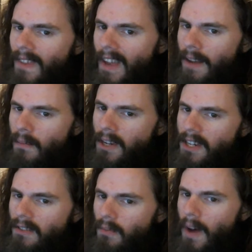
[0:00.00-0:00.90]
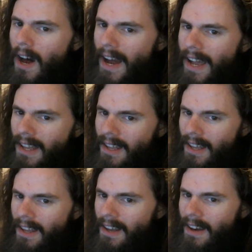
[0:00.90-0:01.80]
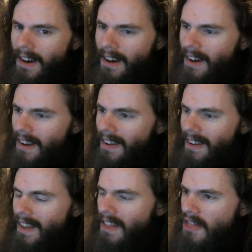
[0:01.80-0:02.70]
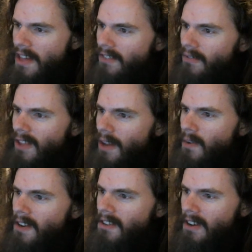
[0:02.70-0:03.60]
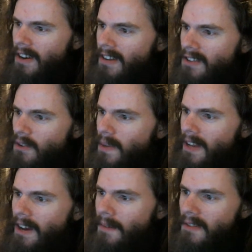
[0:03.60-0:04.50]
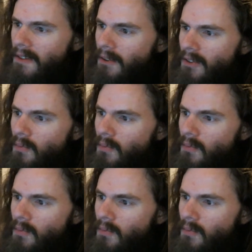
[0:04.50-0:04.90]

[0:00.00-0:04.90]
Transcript: and which is why uh, they they went on to become the the